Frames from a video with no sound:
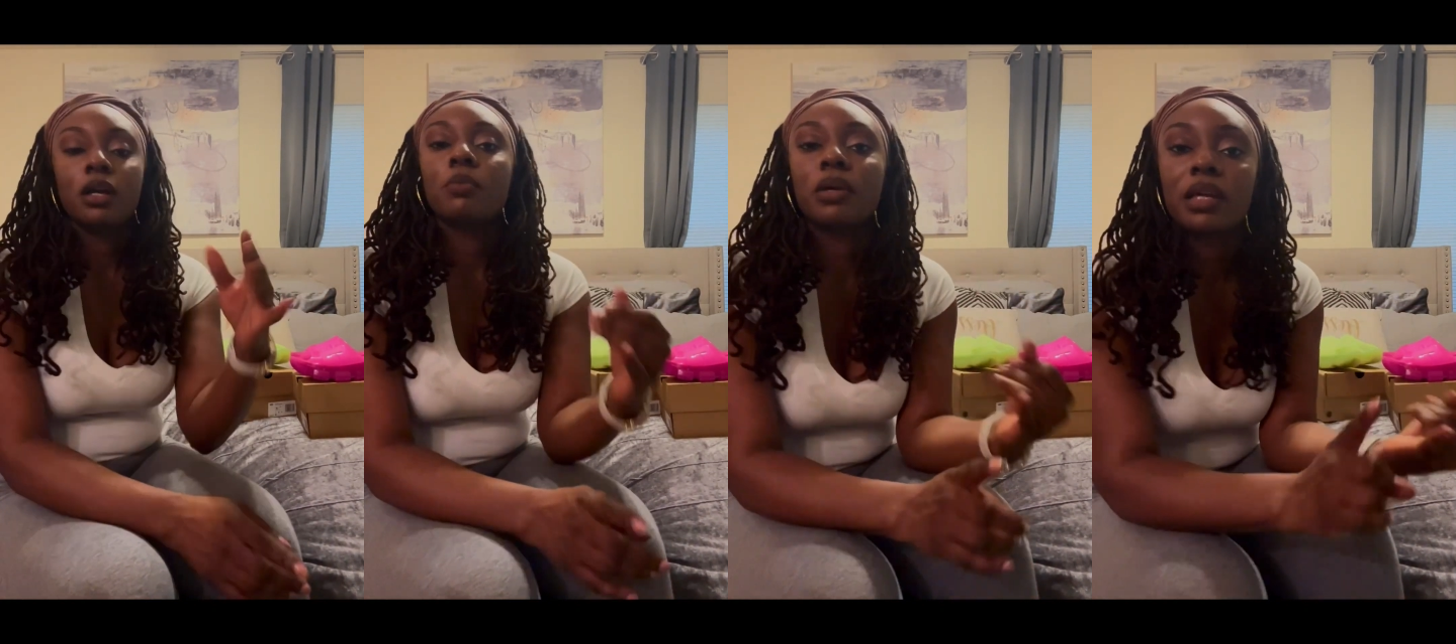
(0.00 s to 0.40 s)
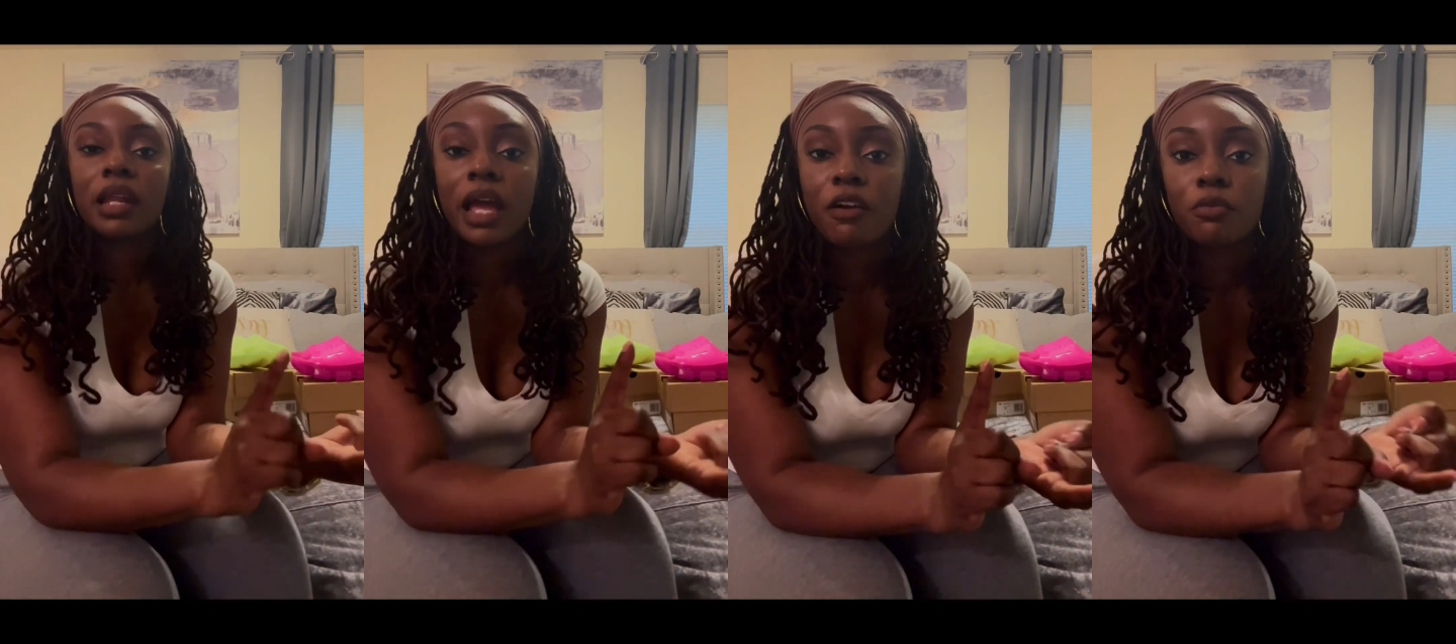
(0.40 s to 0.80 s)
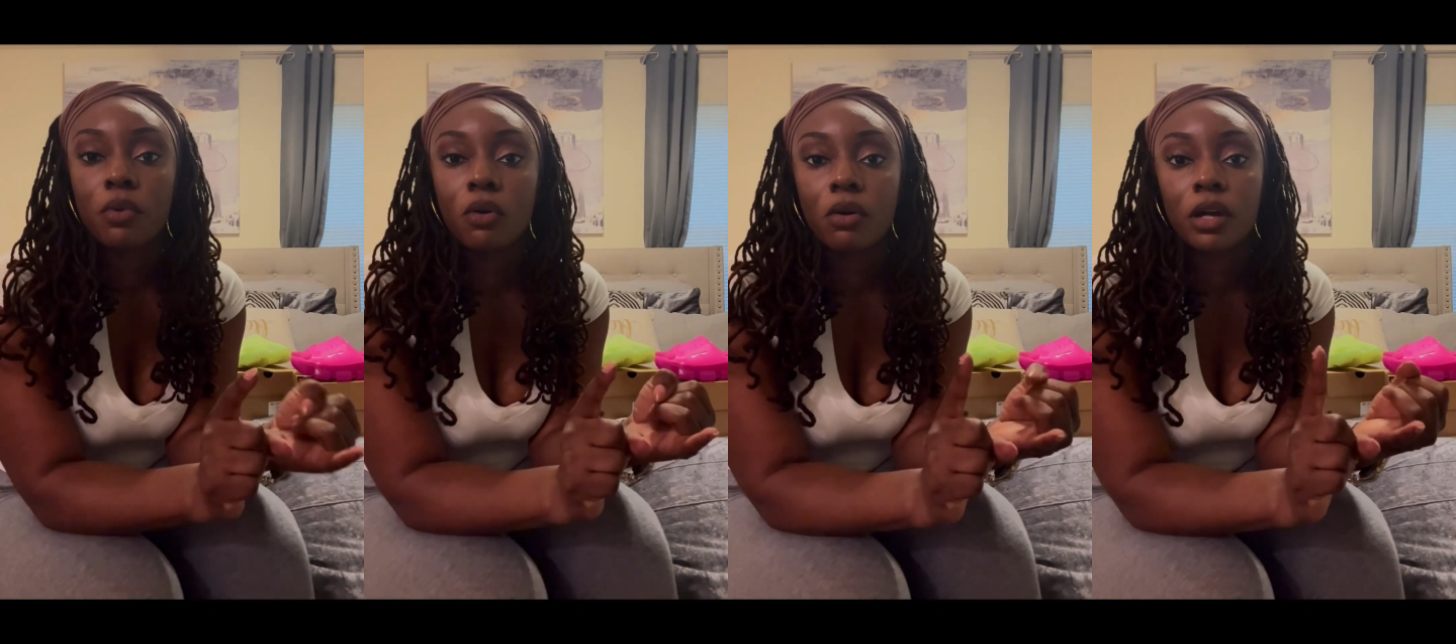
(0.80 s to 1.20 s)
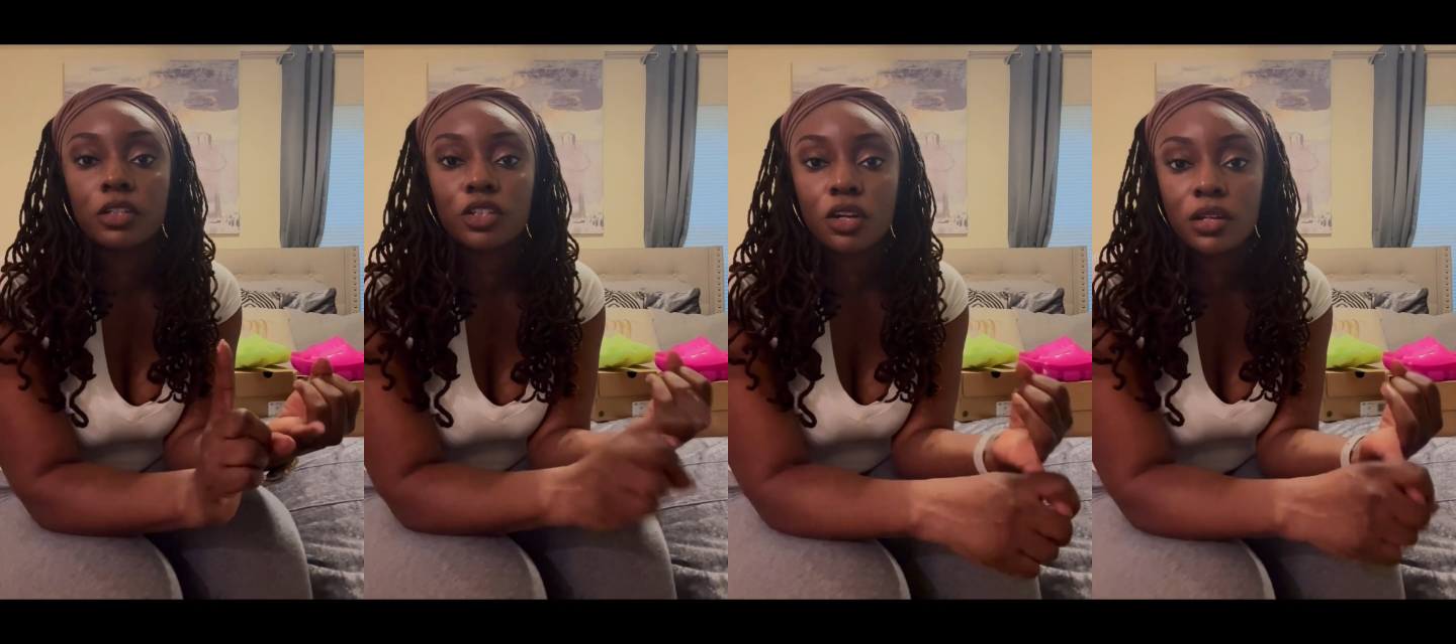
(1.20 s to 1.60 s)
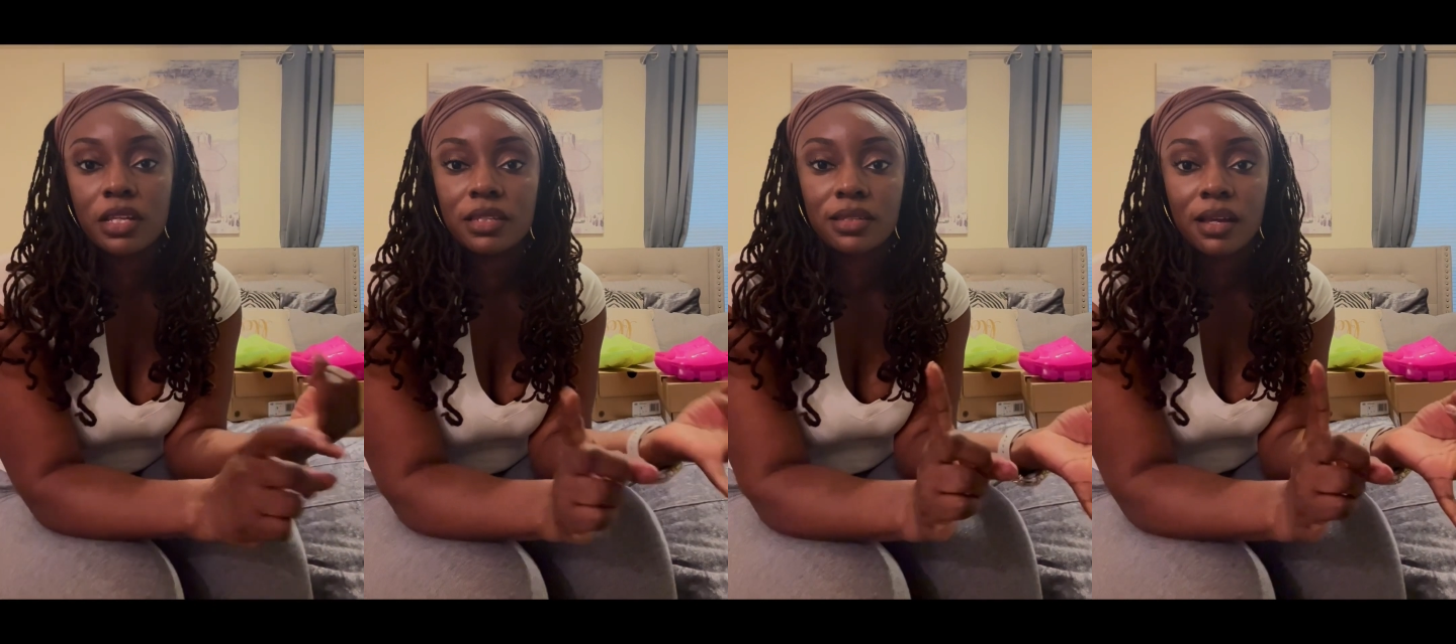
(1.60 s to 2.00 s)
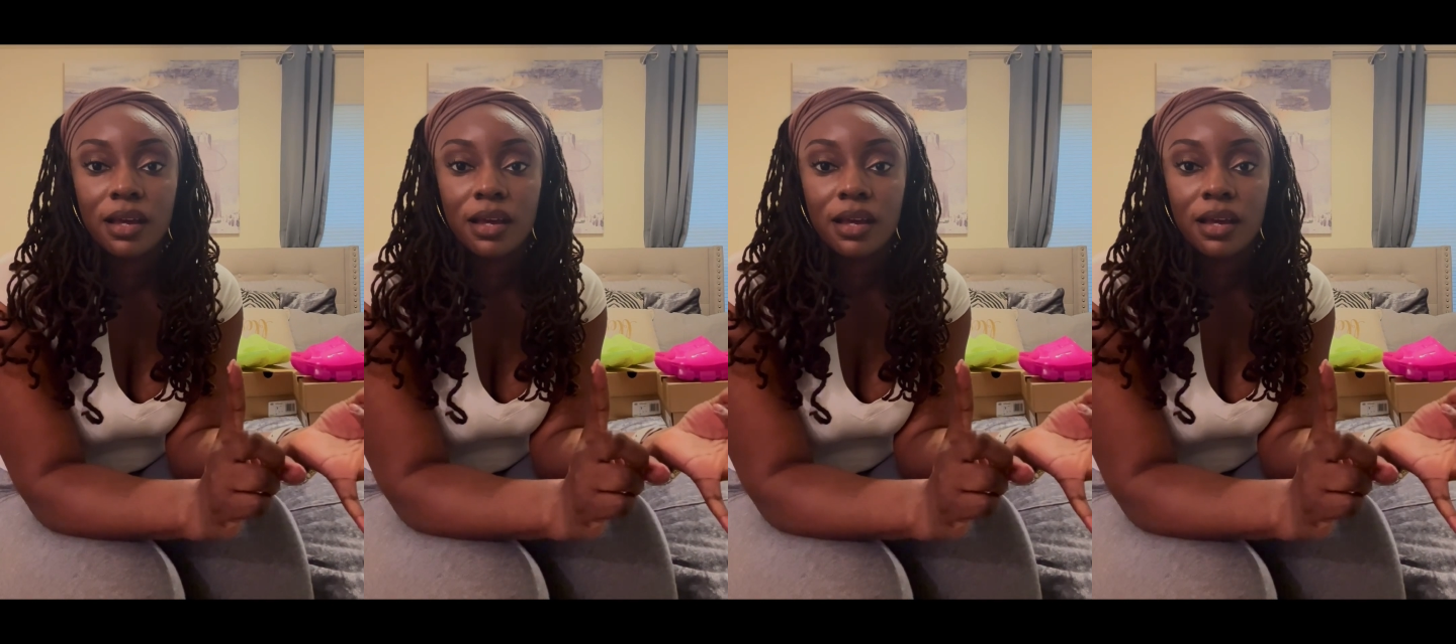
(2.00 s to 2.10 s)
But yeah, they have them on Journeys